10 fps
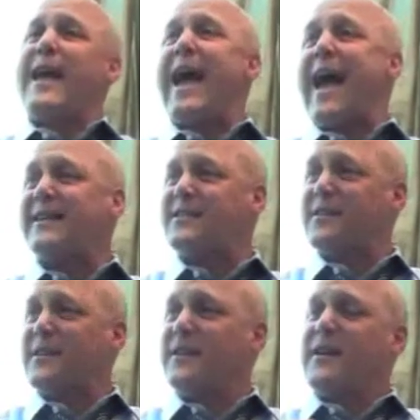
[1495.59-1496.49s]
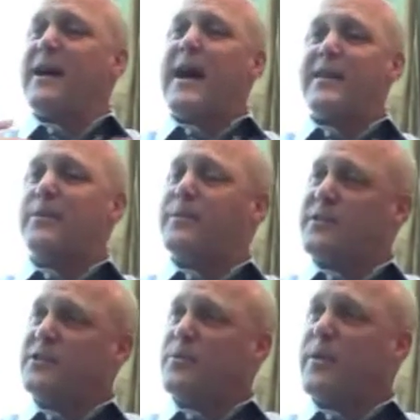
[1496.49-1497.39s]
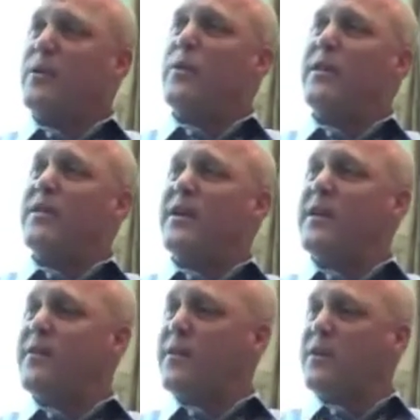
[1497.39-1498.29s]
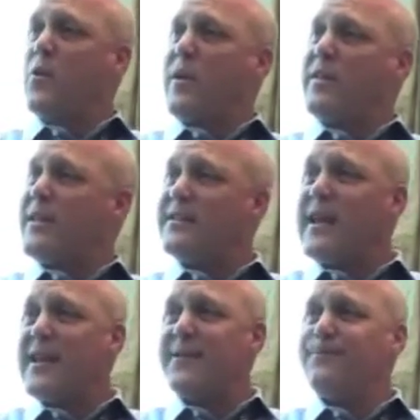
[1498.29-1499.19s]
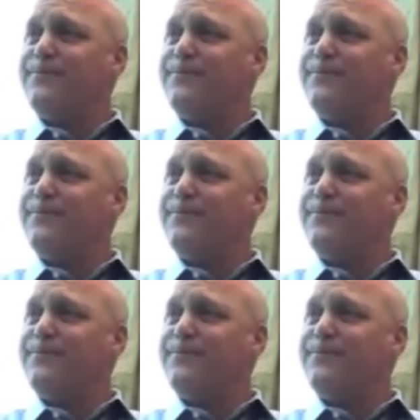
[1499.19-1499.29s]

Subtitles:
act, how they participate, whether they're giving or whether they're taking.